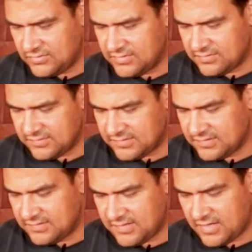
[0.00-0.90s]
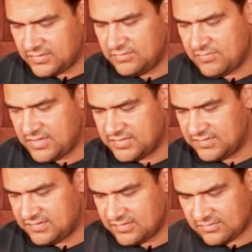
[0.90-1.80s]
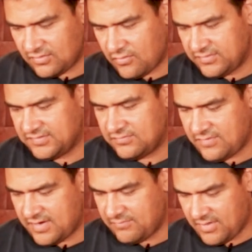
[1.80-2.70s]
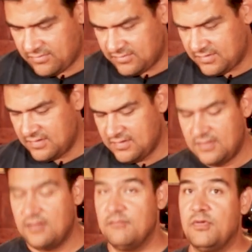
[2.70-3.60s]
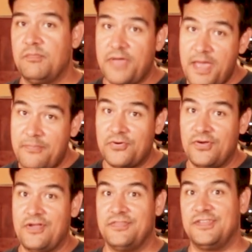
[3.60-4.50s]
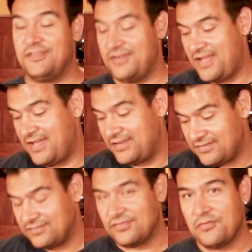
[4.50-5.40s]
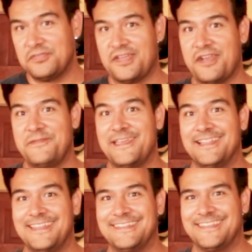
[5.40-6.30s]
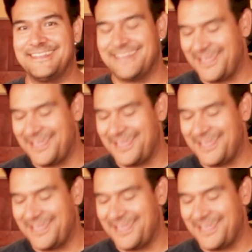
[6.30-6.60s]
too little, not too much. It's just always the right amount. But pepper, on the other hand, has always got to be at least a